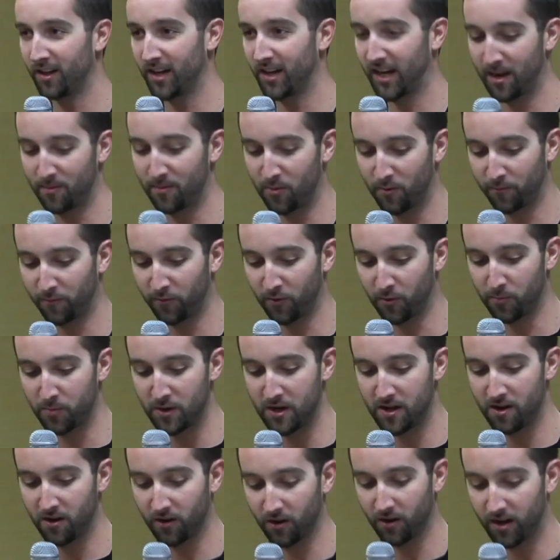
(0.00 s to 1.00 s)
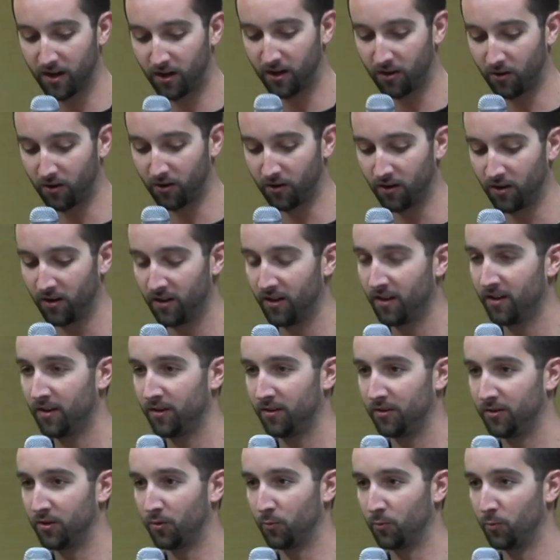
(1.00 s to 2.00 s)
light came on for a PDRA car,
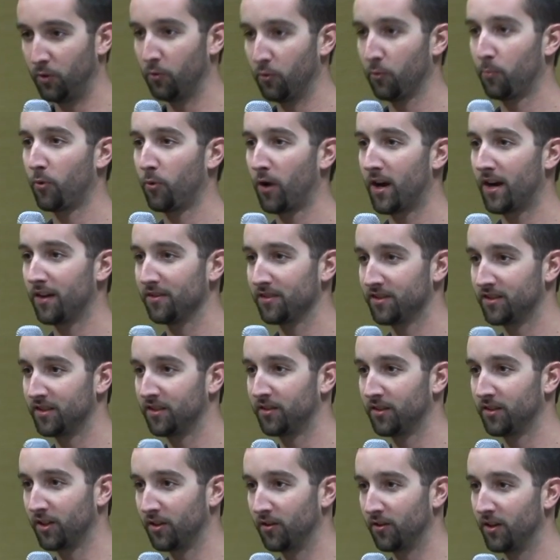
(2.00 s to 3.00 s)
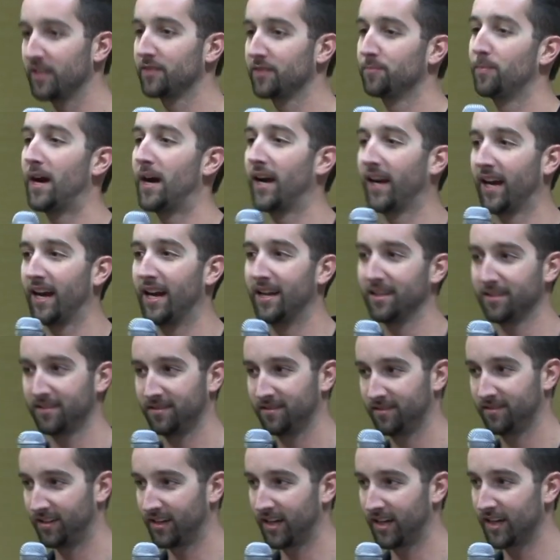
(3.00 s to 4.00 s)
you know, we were proud to sit there and go, "That's my
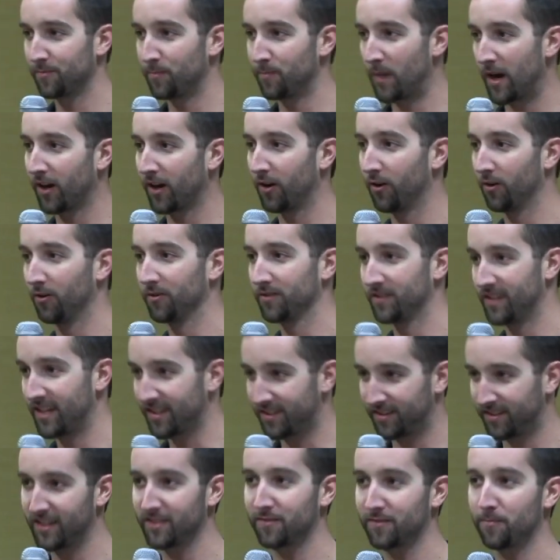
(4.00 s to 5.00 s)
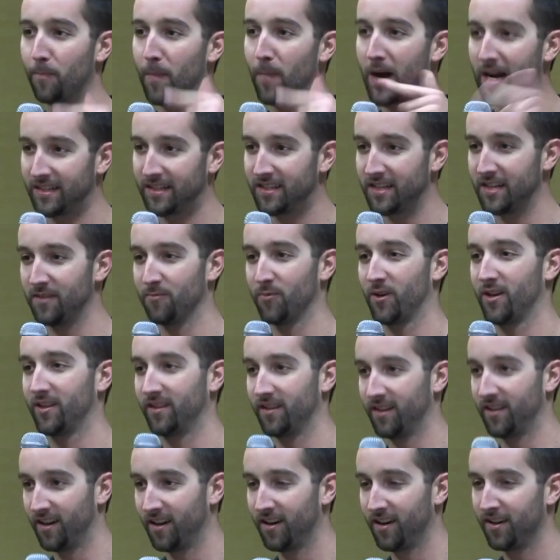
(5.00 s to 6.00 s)
guys, like that's my girls, that's that's my team right
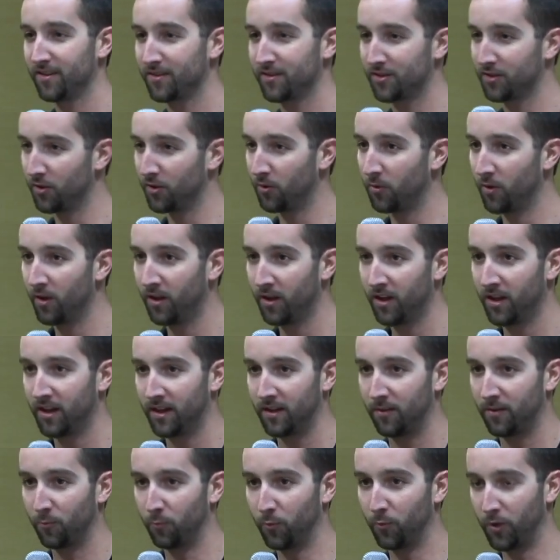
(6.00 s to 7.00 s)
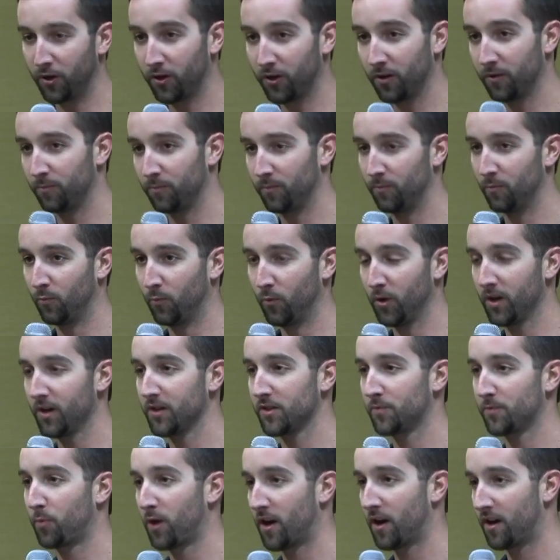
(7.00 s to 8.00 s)
there." So we're we're
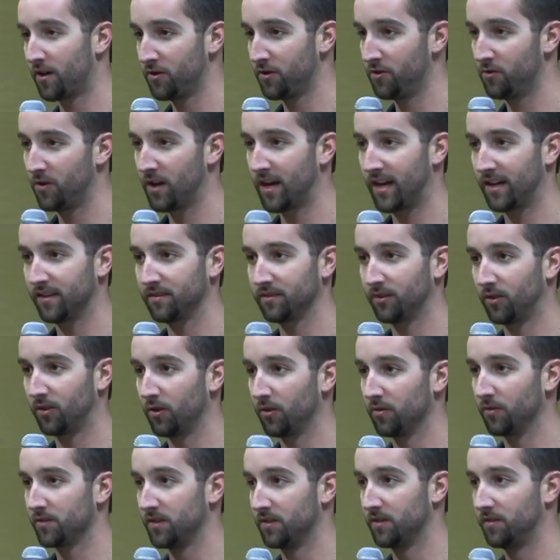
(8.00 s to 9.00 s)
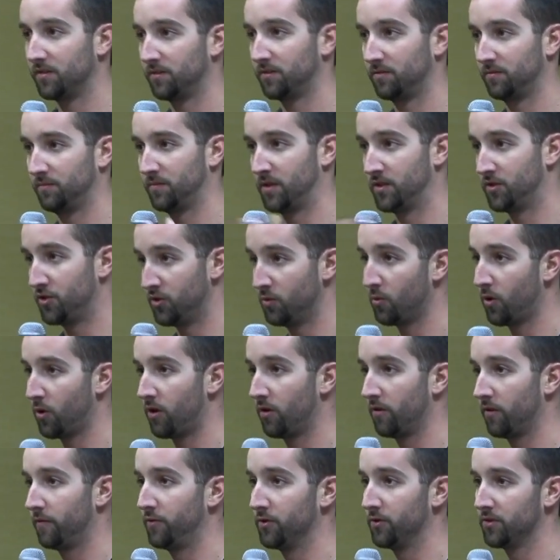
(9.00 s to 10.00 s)
as proud of you guys and girls as, as you
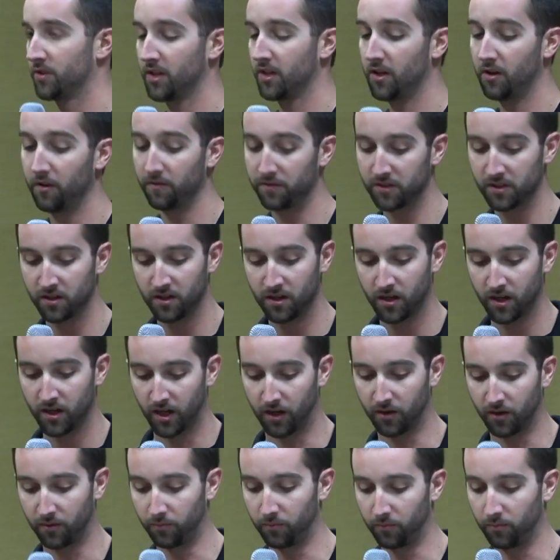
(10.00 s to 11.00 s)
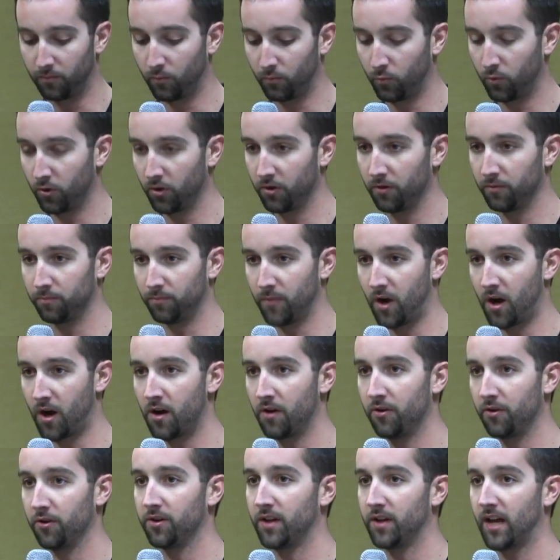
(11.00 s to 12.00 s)
are of yourselves, and we're
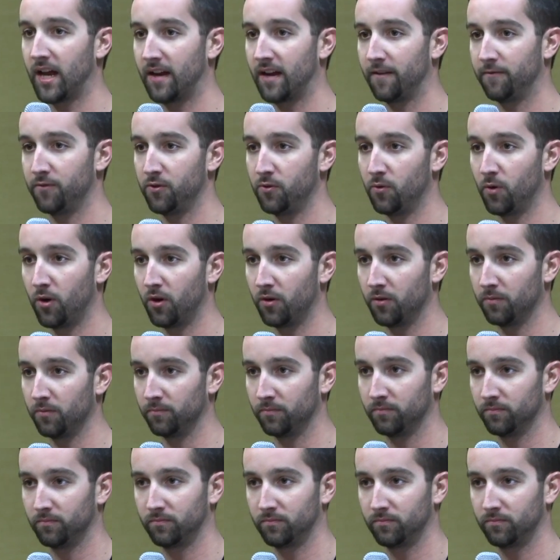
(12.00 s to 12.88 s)
honored to have you all